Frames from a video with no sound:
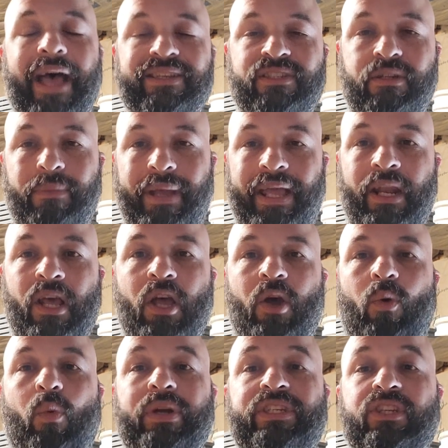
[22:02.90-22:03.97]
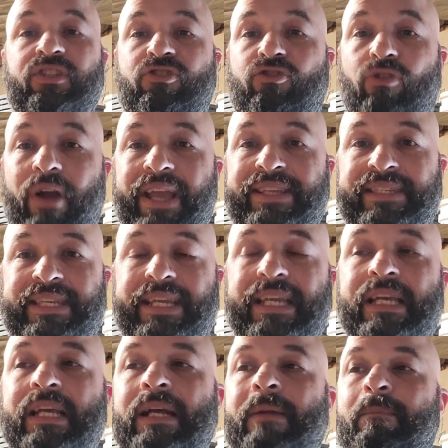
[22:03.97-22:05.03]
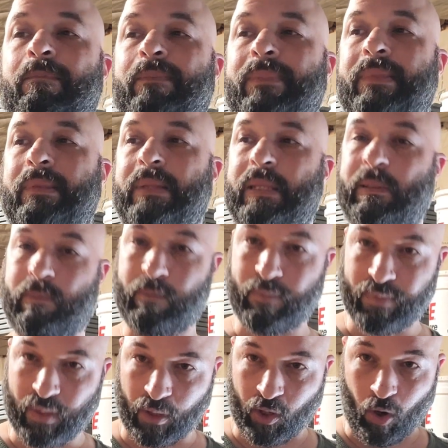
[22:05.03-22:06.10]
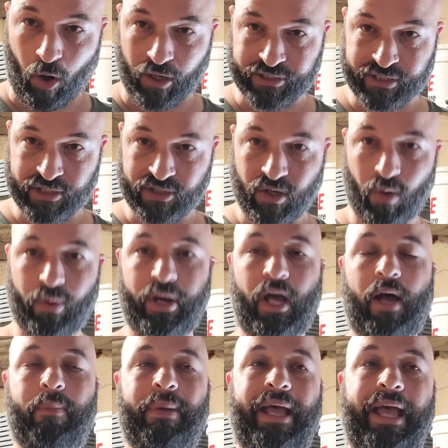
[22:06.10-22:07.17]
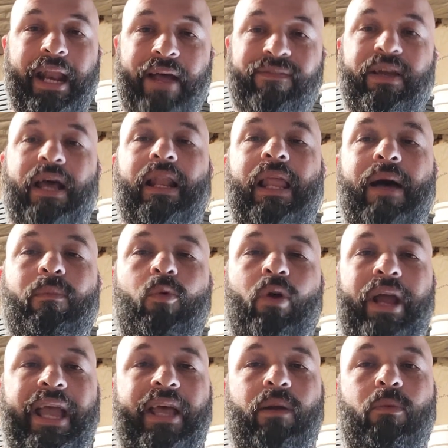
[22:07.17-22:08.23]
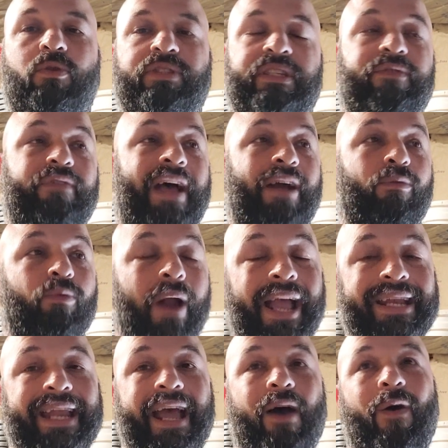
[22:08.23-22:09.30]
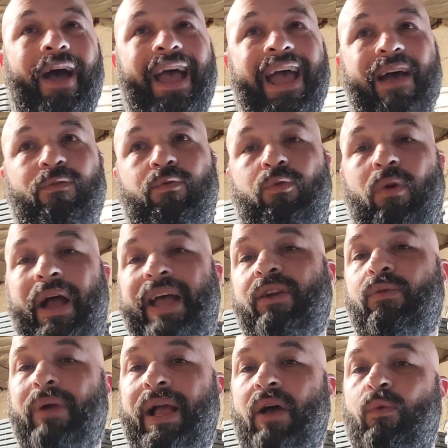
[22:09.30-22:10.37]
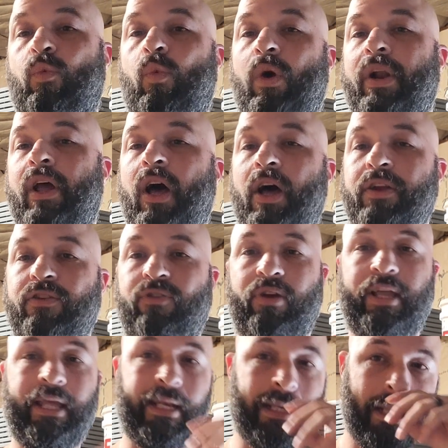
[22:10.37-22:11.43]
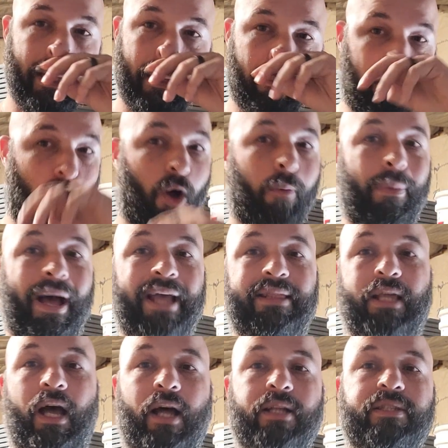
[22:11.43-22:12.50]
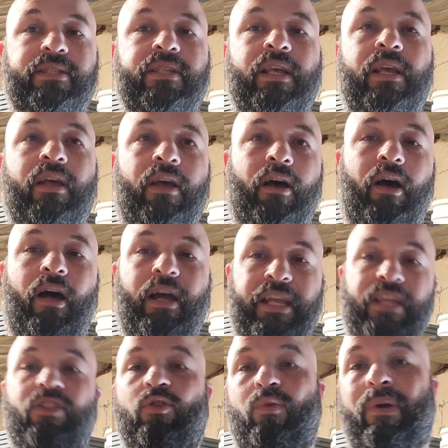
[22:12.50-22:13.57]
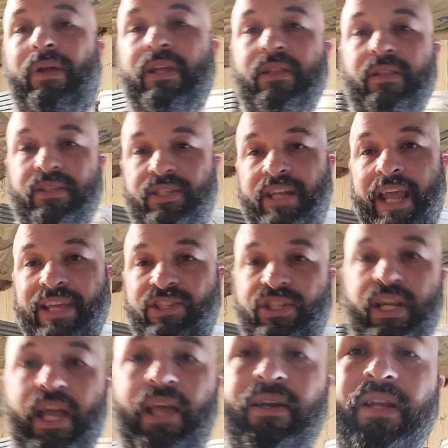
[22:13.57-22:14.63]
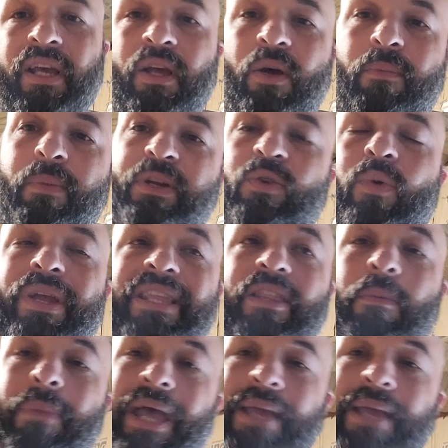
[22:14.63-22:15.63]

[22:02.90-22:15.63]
estimate, which is crazy. The cost is going up, and I've got a lot more animals. In fact, right now I have right around 100 ball pythons in the snake shed between the